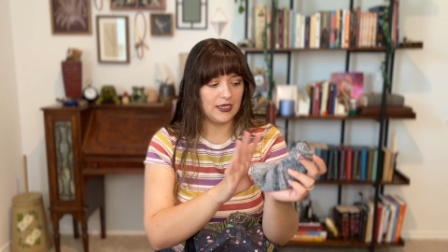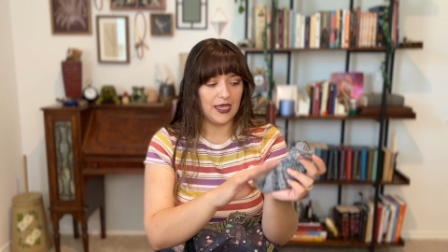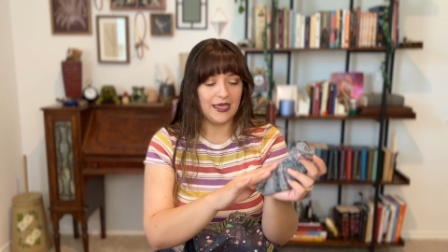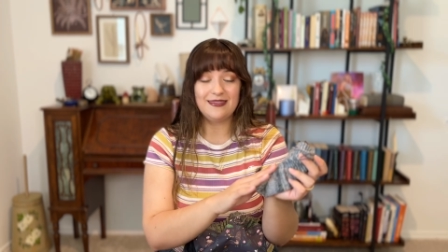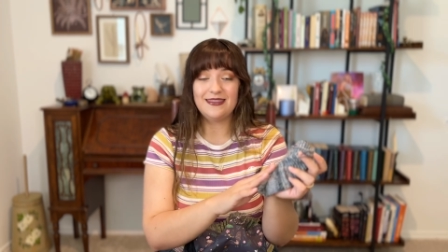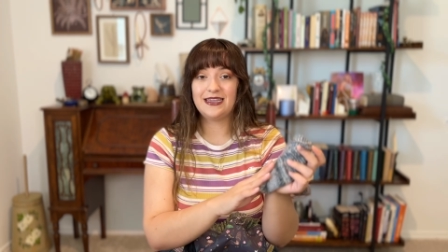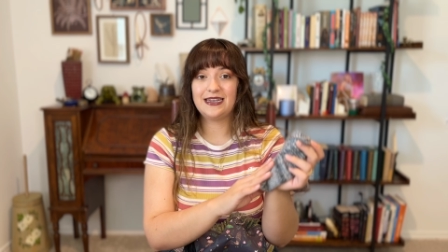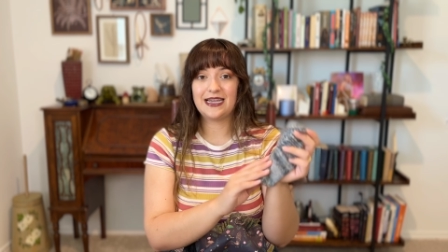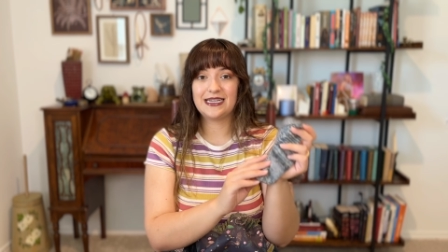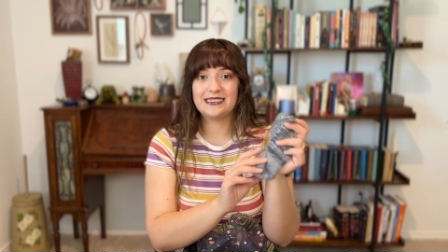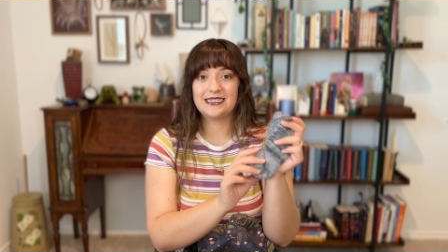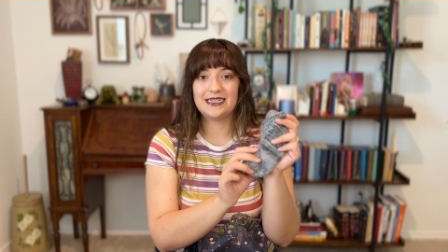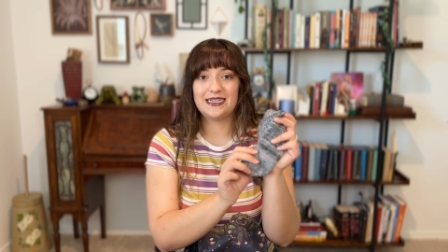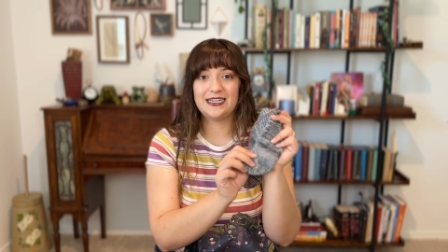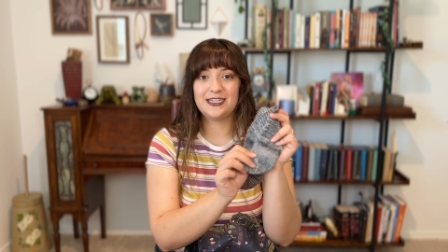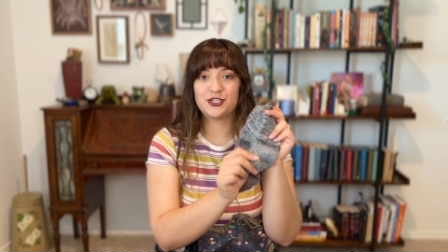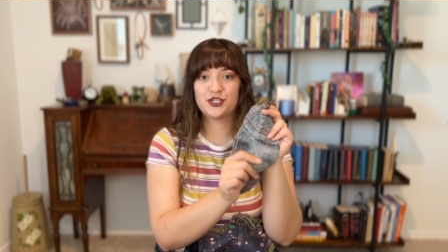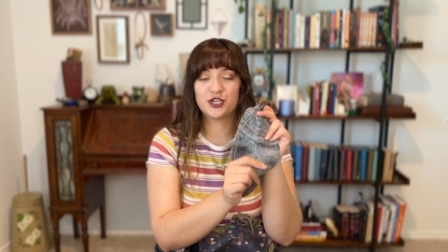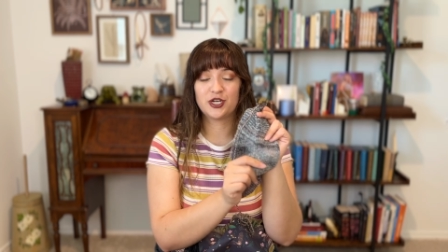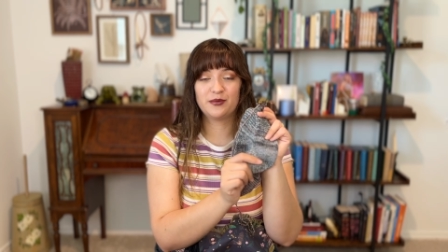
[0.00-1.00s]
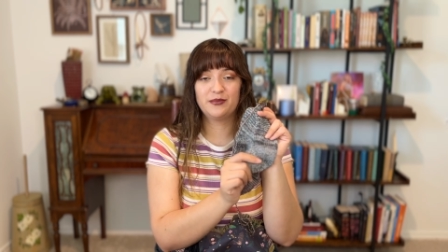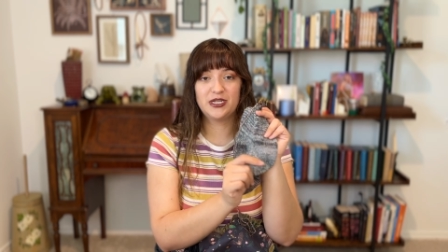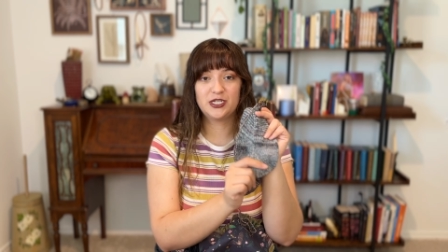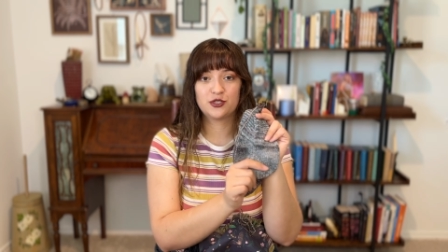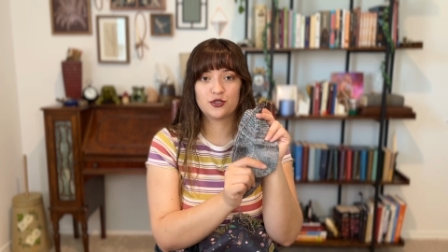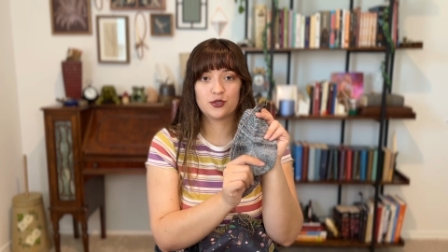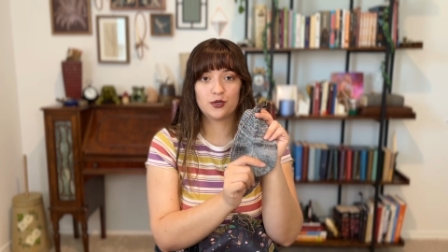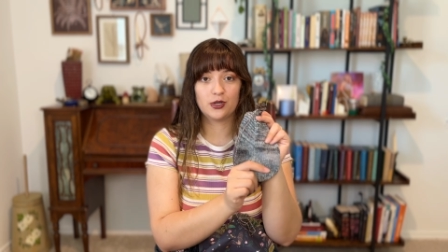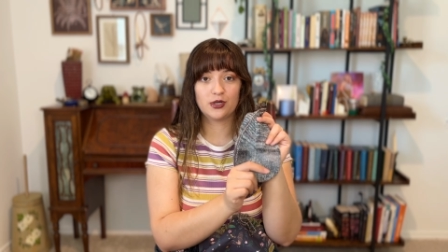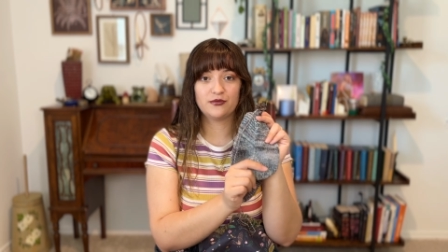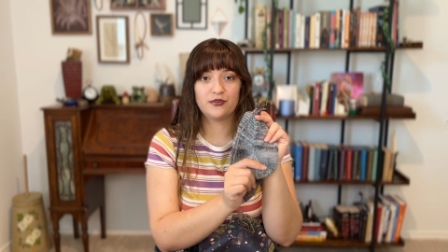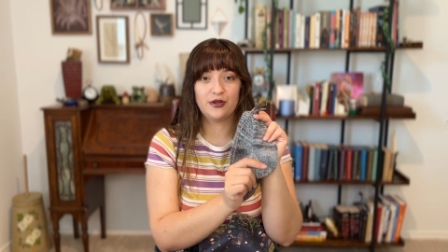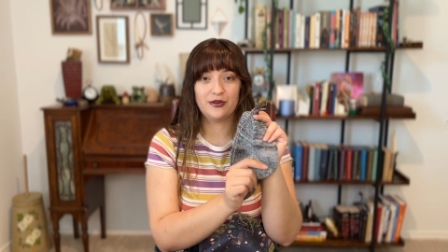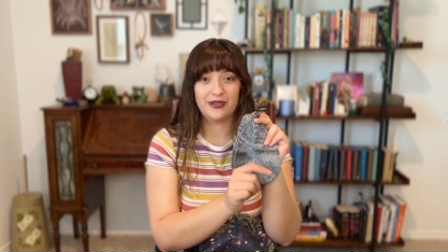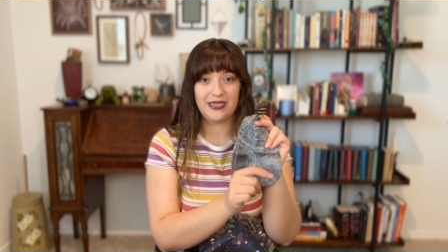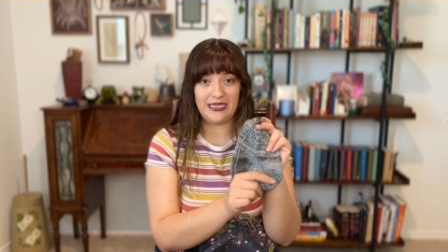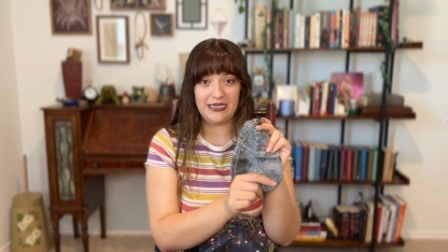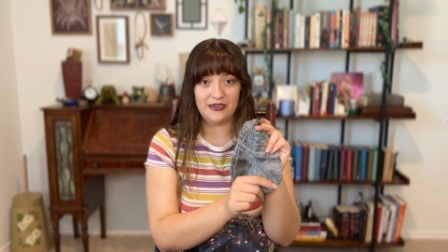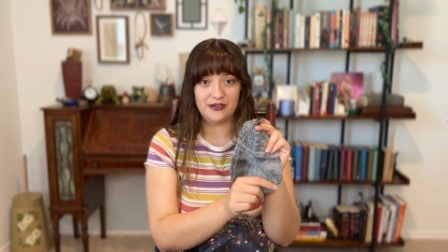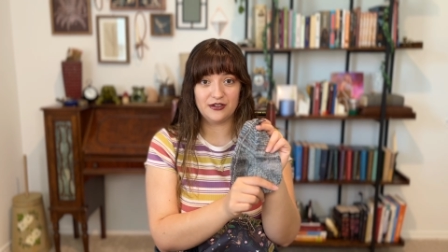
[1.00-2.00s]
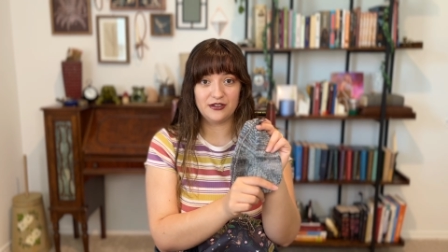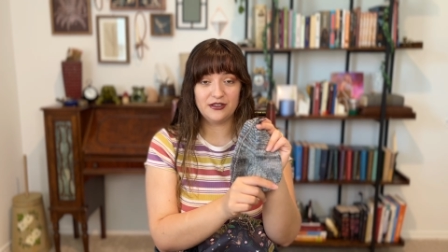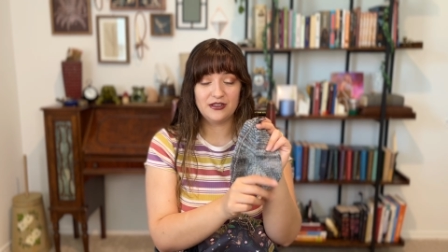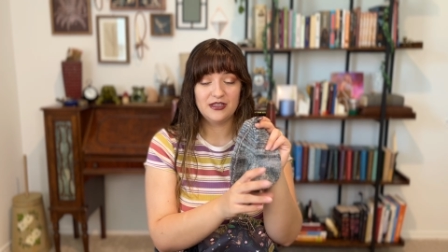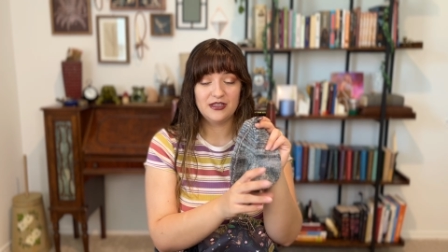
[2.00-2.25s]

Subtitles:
And then I did a German short row heel,